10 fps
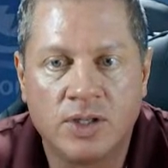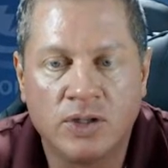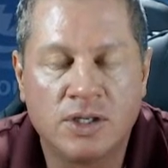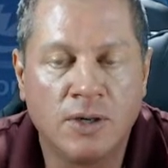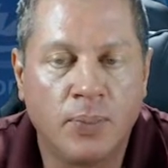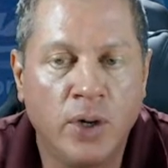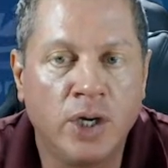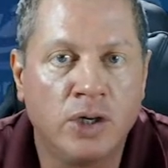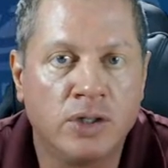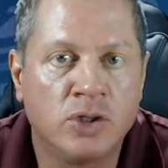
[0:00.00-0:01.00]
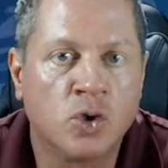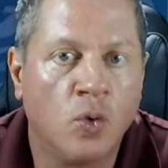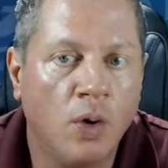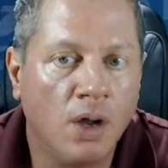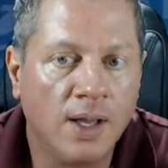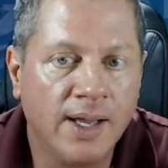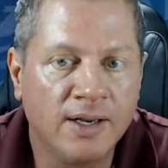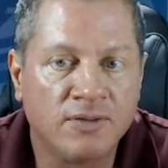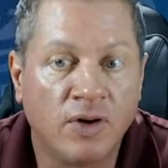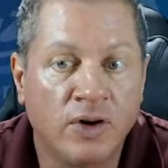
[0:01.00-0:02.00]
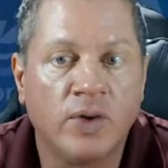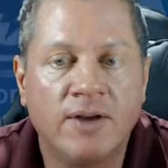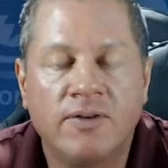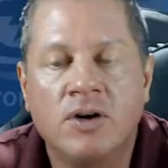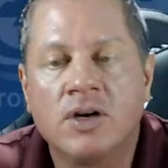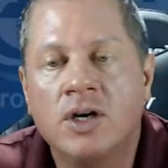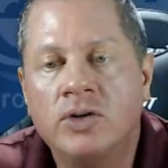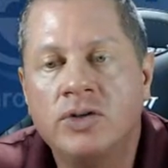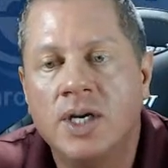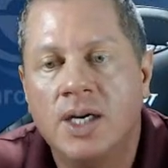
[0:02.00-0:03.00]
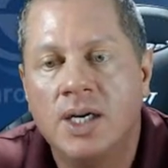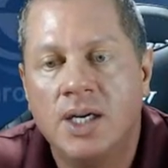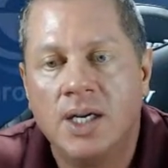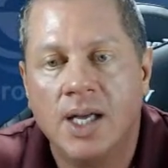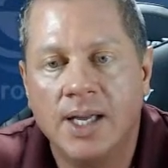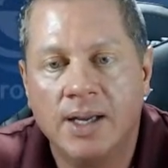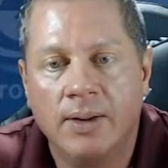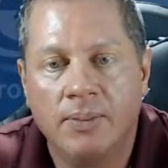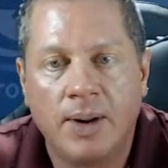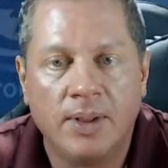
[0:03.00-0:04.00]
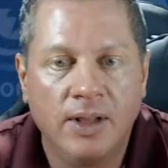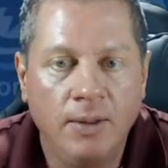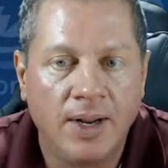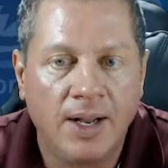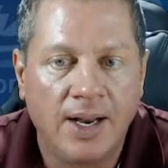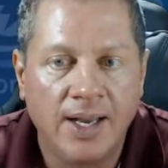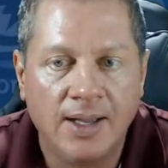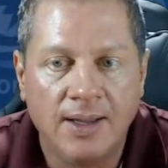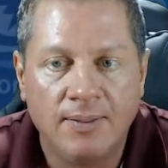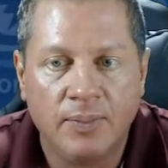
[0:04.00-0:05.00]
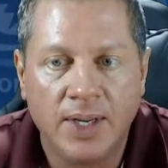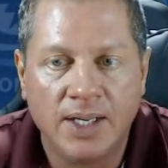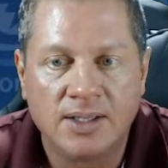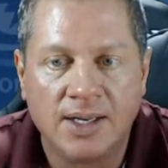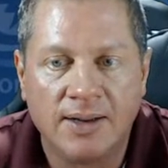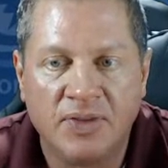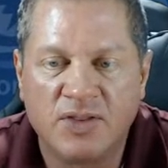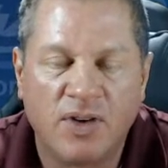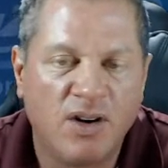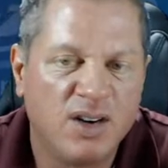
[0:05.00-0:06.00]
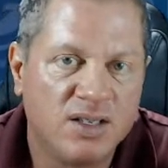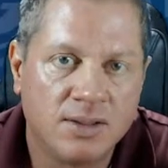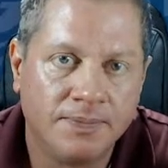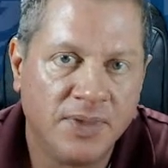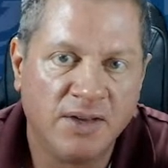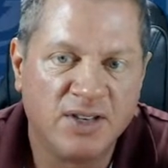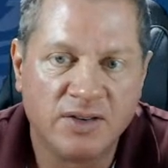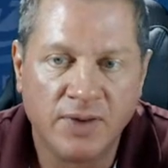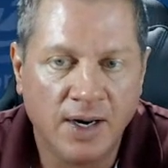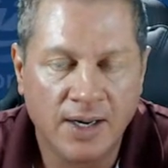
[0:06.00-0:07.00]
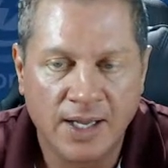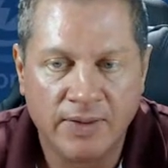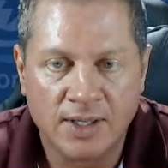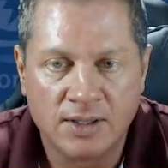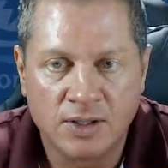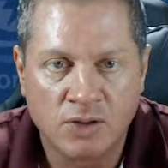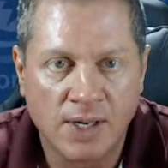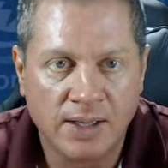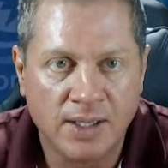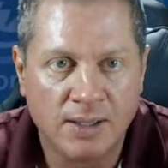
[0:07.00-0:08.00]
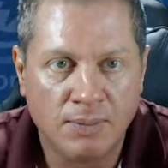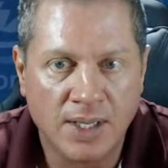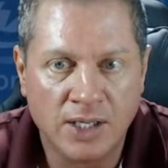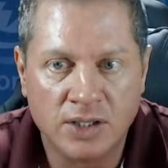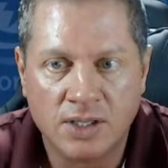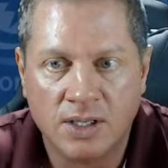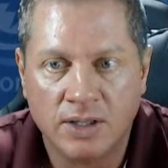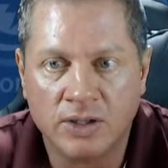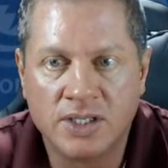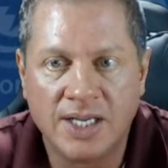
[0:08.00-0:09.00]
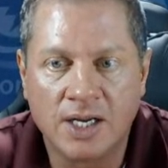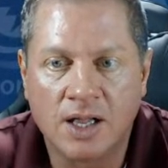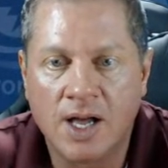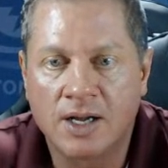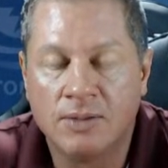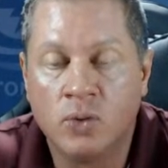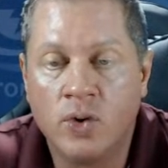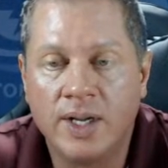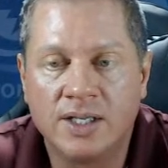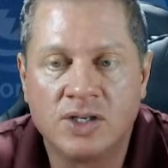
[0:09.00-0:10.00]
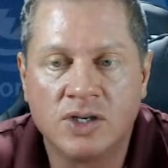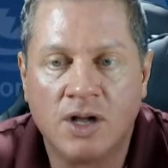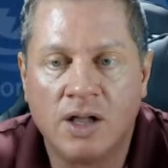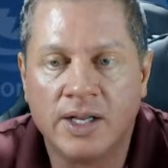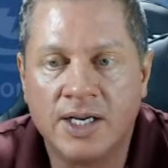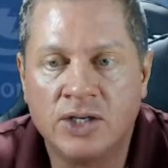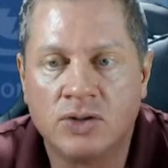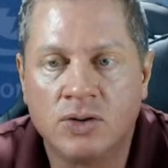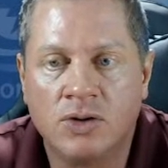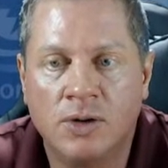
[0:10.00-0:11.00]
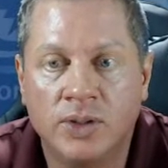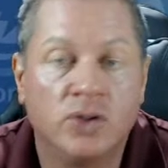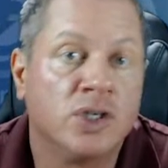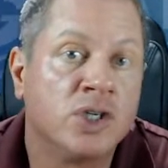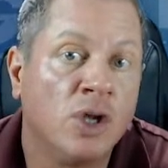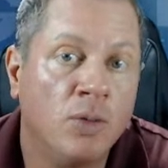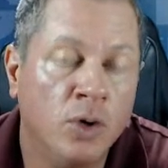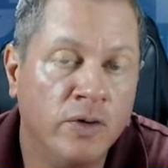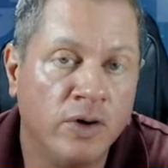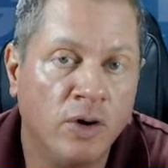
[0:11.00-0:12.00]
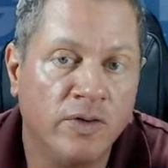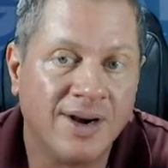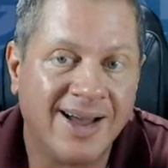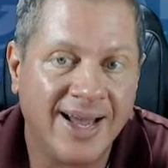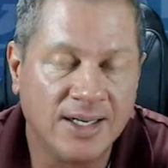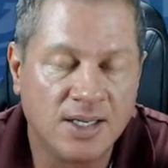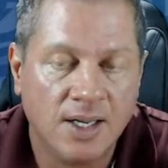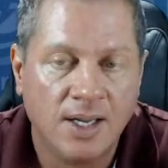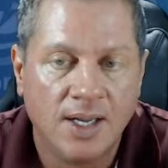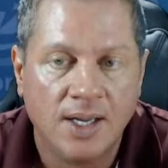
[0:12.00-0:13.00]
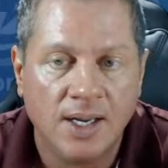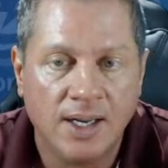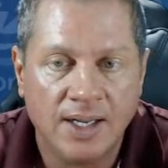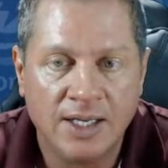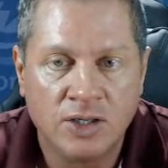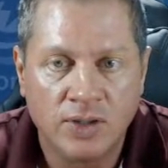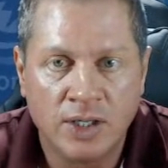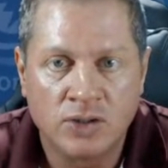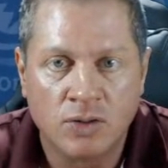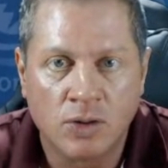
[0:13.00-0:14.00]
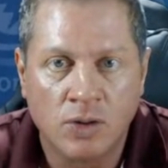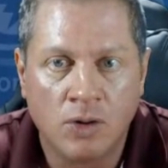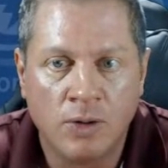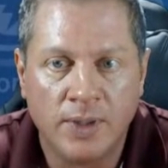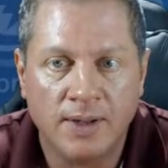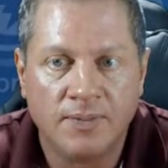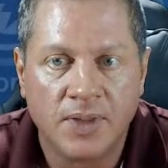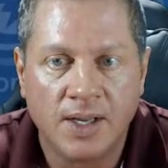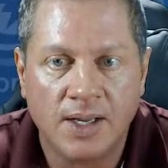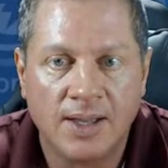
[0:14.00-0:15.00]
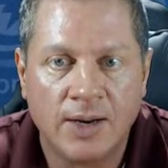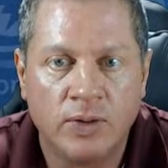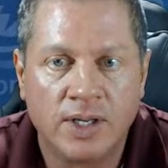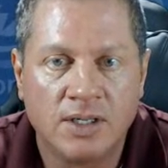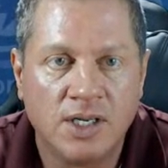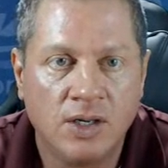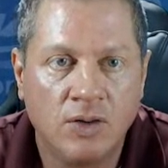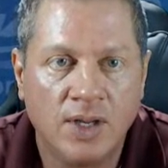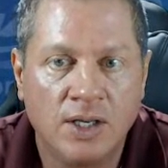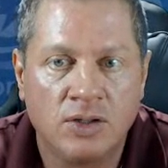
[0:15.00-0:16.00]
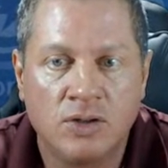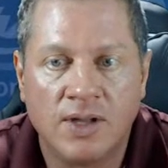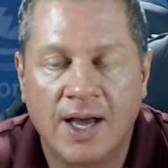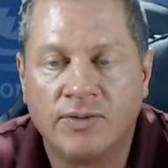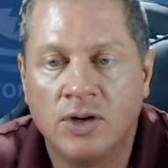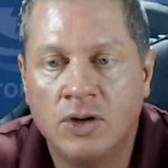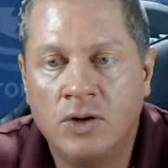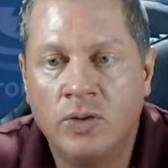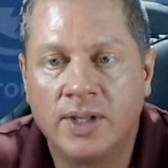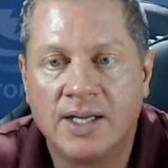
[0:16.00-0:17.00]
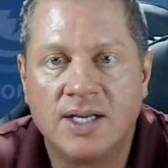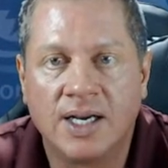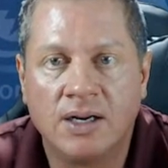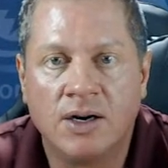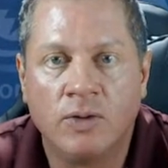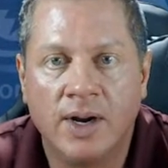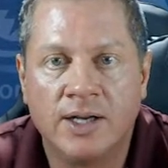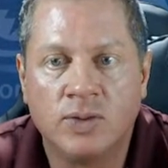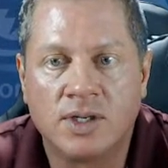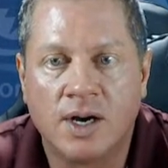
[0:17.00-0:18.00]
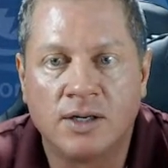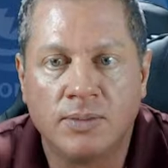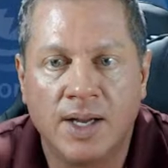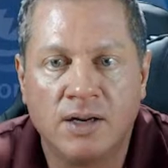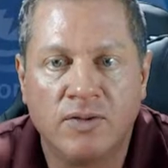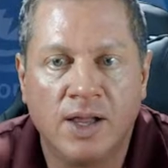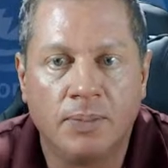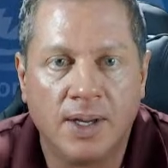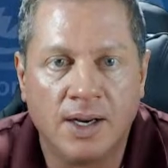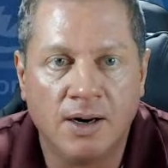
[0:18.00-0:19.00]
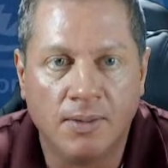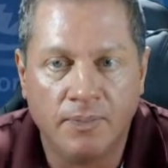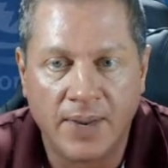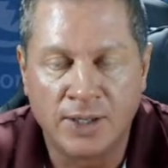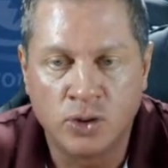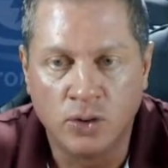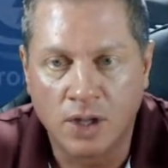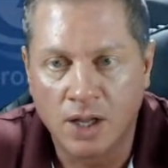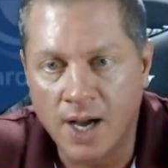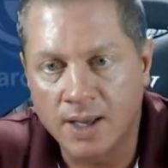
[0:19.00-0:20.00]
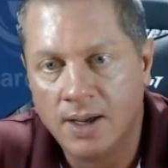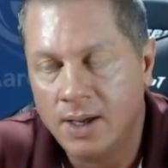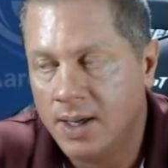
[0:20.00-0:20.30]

So it's still a pretty good squall line as far as rainfall goes and probably a little bit of lightning. But uh, as far as the severity of it, it's just greatly diminished. There's 10 o'clock in the morning. It's still all in eastern Oklahoma. So it's a slow mover overnight uh, into eastern Oklahoma, and that will continue into the afternoon with that secondary round as we talked about developing here by 2 o'clock.